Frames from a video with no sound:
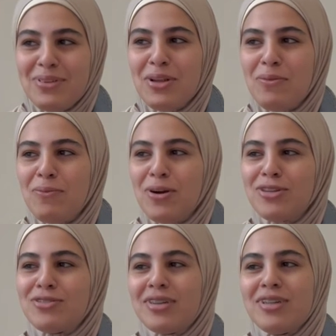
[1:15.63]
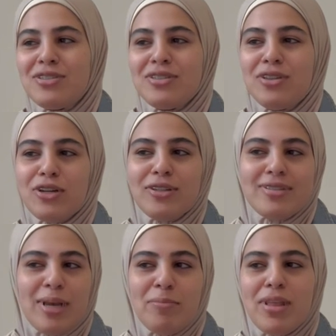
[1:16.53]
we're also going to learn the
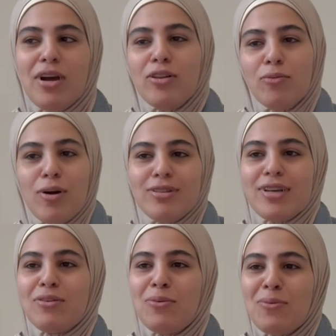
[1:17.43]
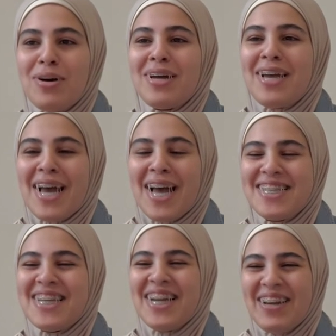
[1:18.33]
same thing on the water cycle. What
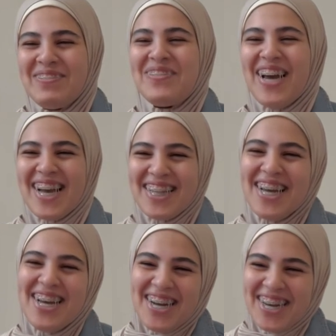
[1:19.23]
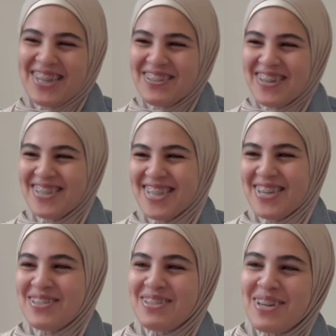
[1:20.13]
has an impact on the water
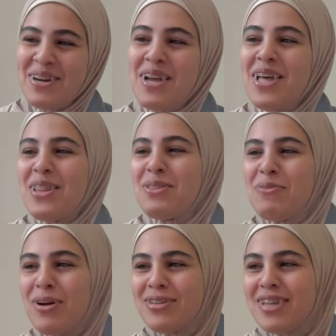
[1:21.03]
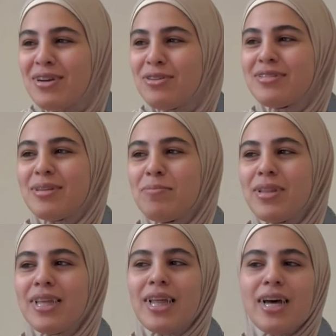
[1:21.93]
cycle? So the water cycle is
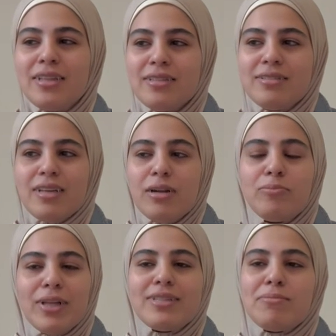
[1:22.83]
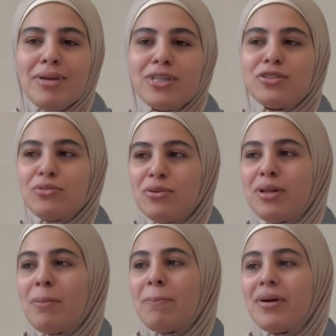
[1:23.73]
something that the sun plays a major role
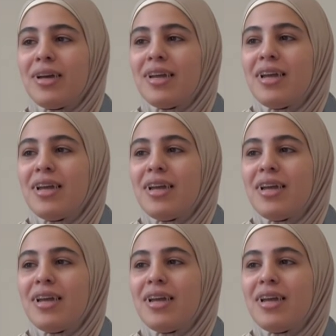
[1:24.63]
in, but